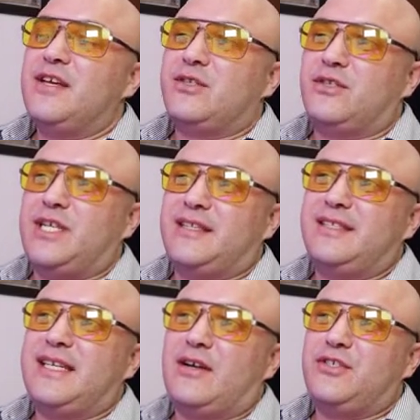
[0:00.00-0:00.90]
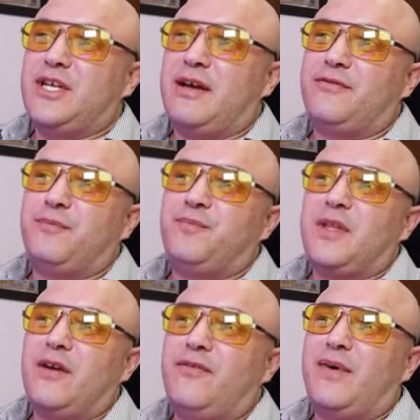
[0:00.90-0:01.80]
So check this out. Jeff,
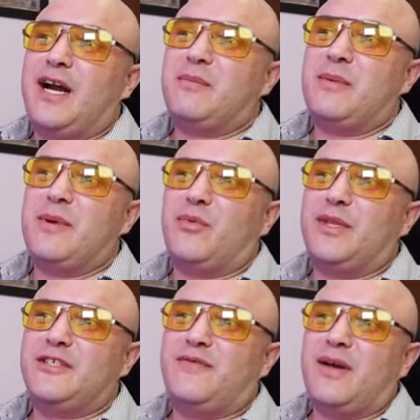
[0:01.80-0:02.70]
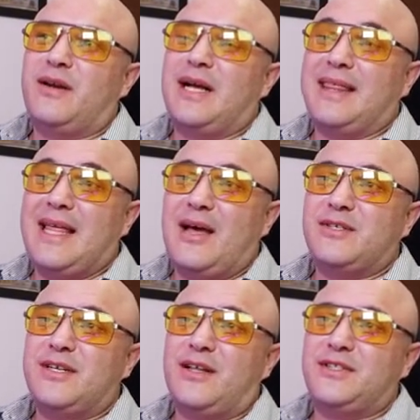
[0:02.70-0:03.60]
fire my man, with this funnel,
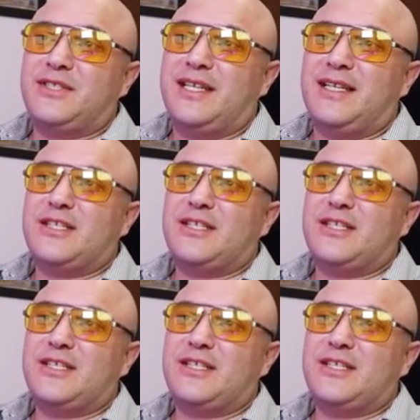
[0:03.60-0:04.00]
$1,000 today.